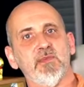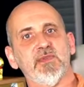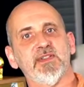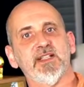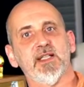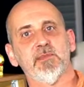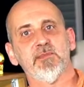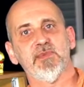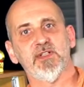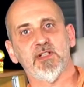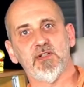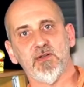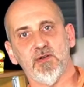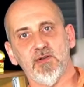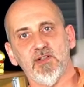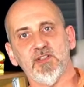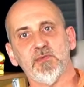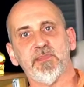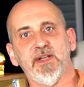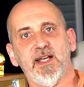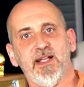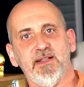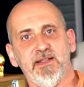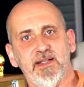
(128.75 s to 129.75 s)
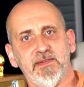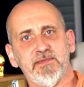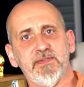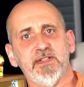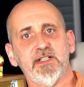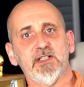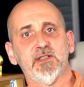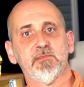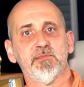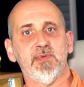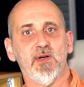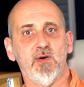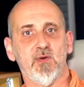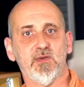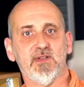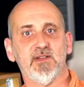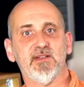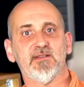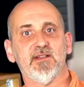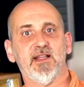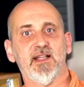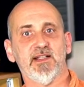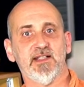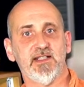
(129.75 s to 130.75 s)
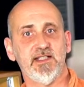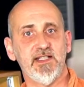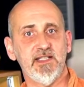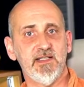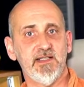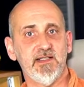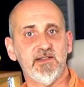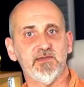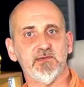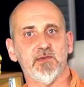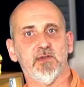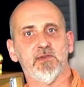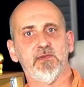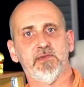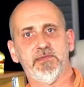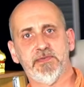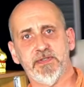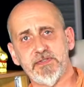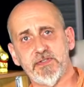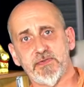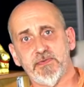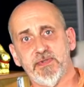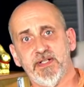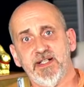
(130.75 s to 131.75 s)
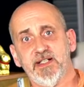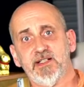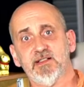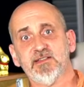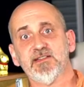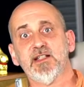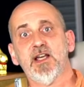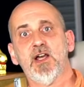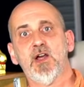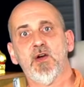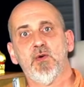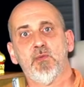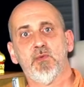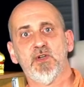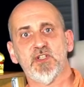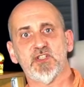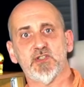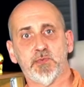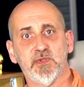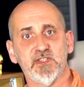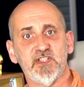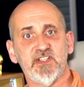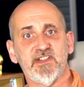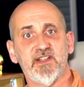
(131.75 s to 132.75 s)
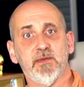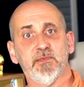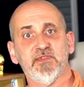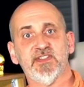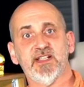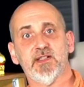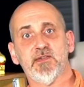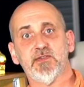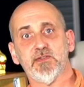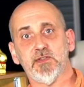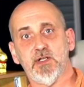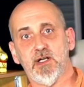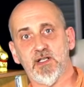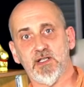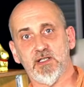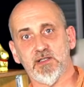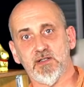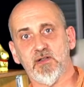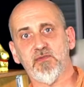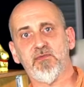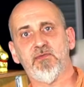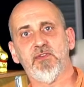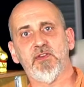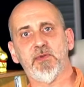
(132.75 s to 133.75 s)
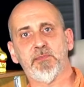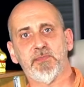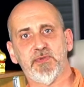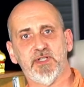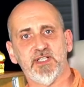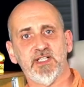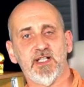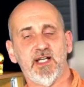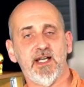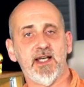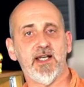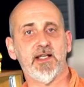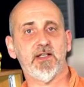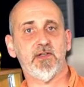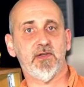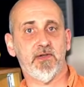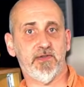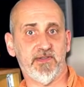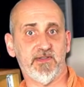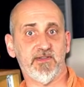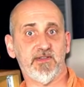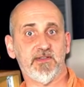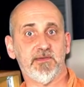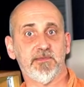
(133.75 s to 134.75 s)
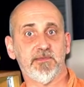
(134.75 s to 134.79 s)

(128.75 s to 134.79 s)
can be caused by electric components like heatings or refrigerators, which switch themselves on and off with pretty high currents.